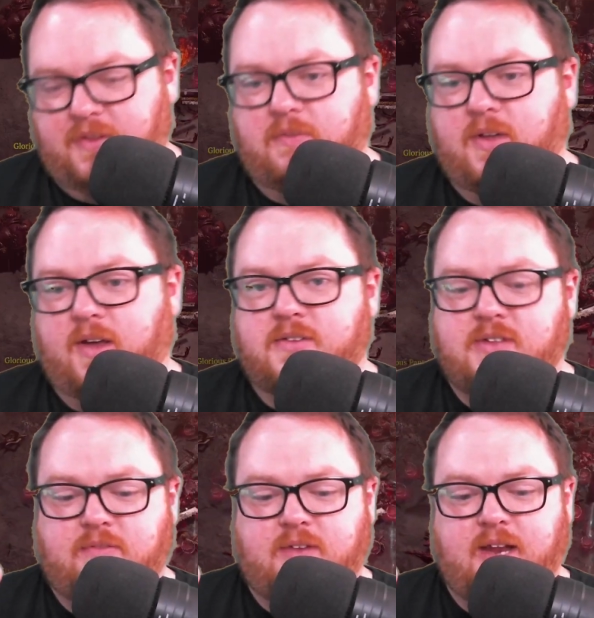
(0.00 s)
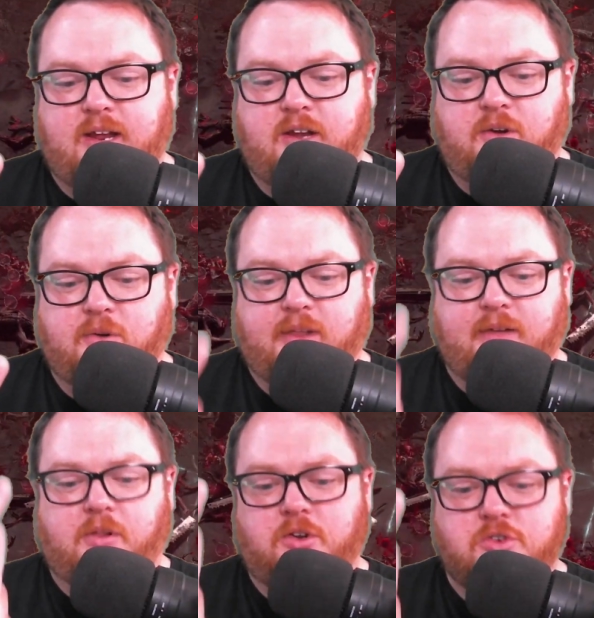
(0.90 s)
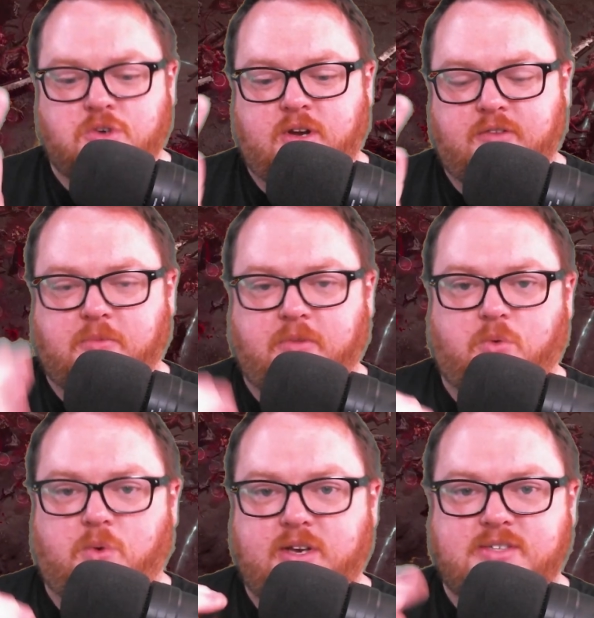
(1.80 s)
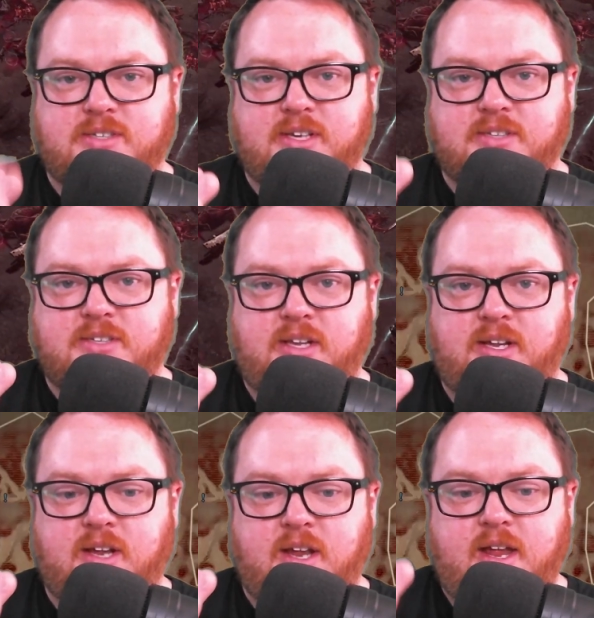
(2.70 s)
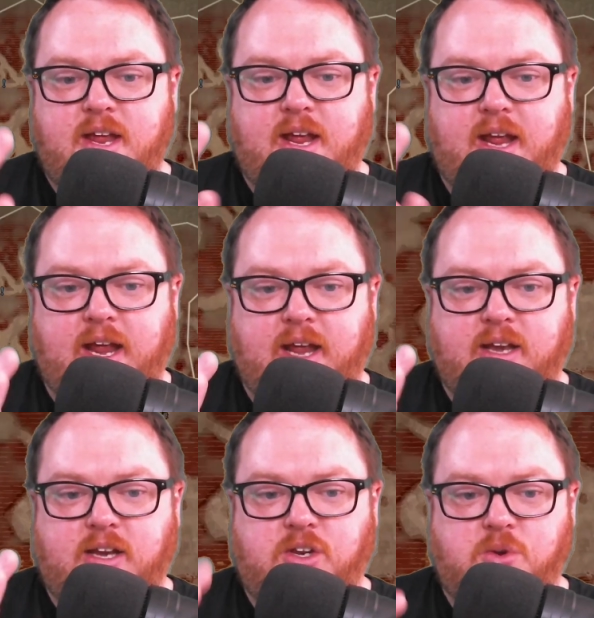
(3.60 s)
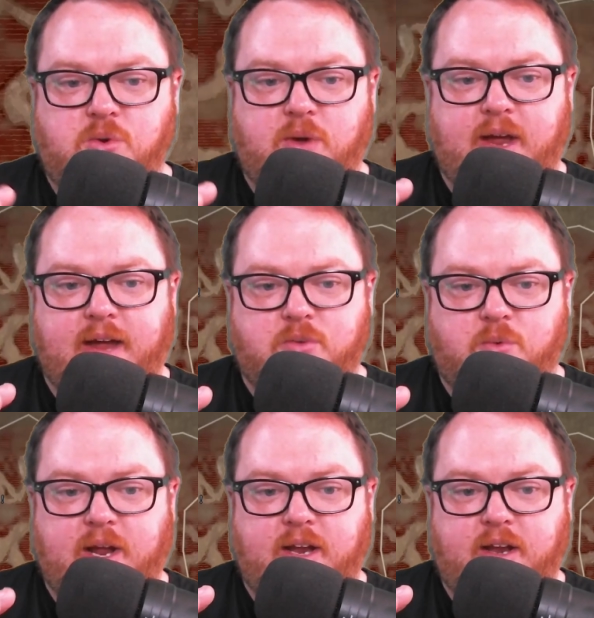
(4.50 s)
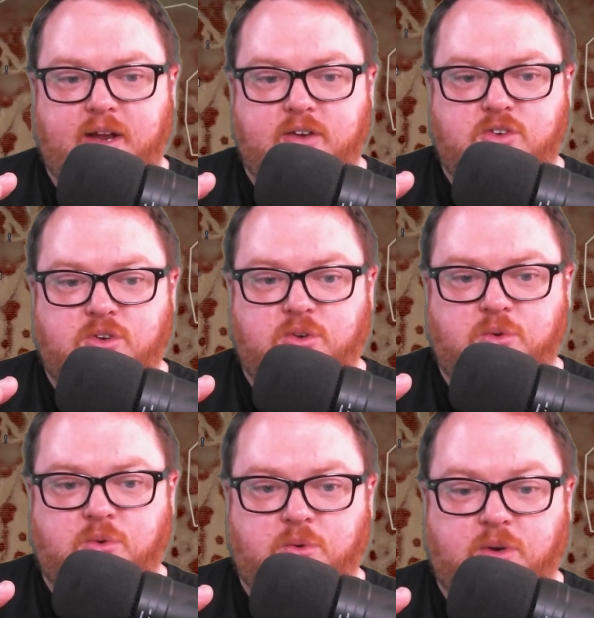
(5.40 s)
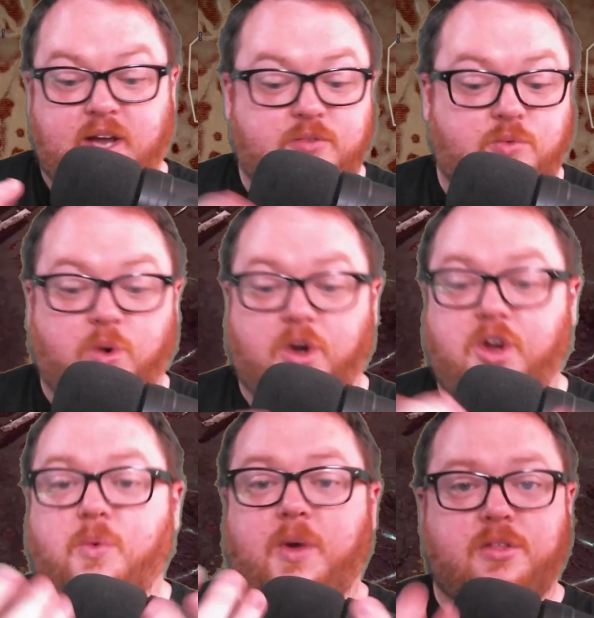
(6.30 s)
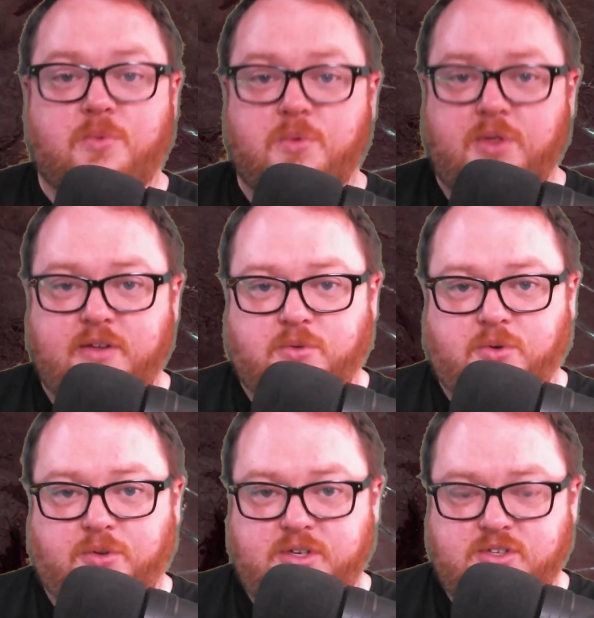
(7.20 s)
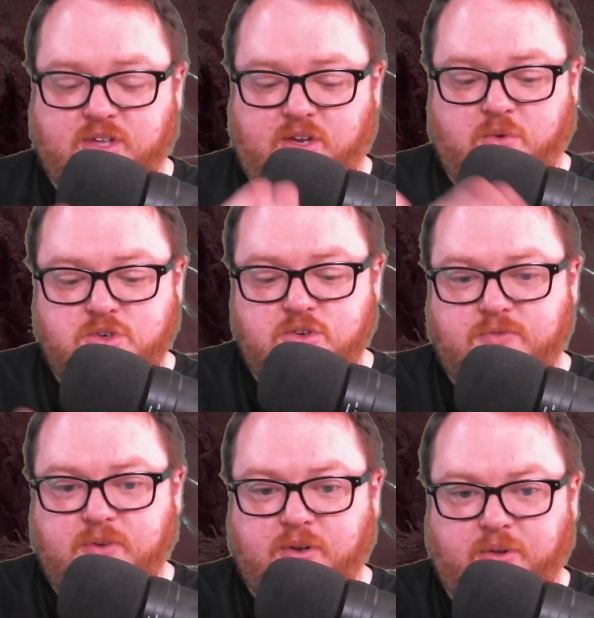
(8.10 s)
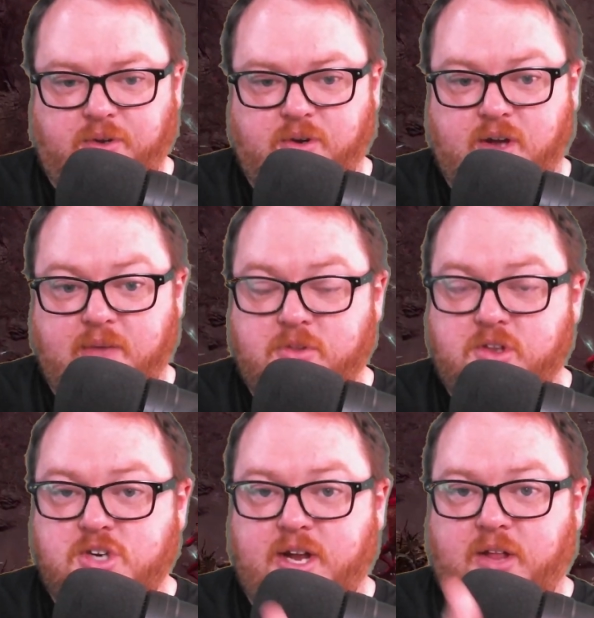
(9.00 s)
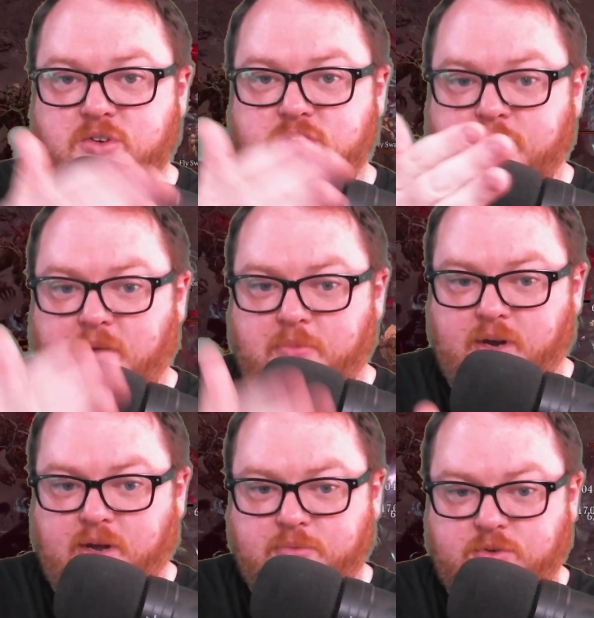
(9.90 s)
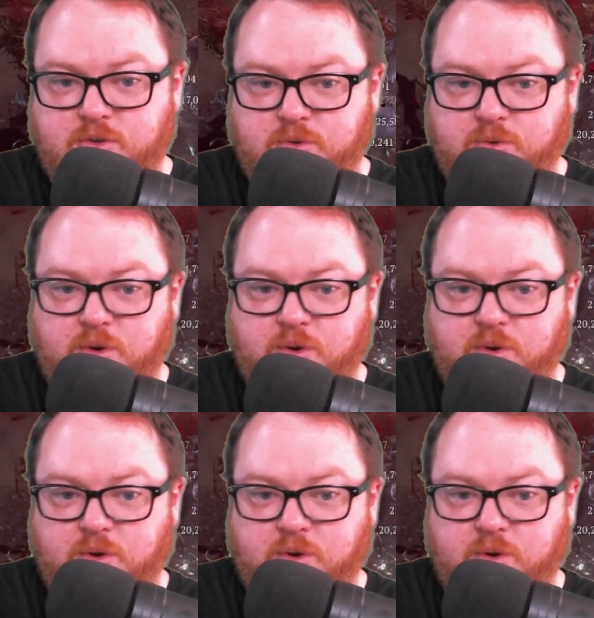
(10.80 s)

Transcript: done is they've taken your leveling journey from level 1 to 60, and you have a way to kind of work your way through the difficulties. Like once you feel you're up to the challenge, to bump it up to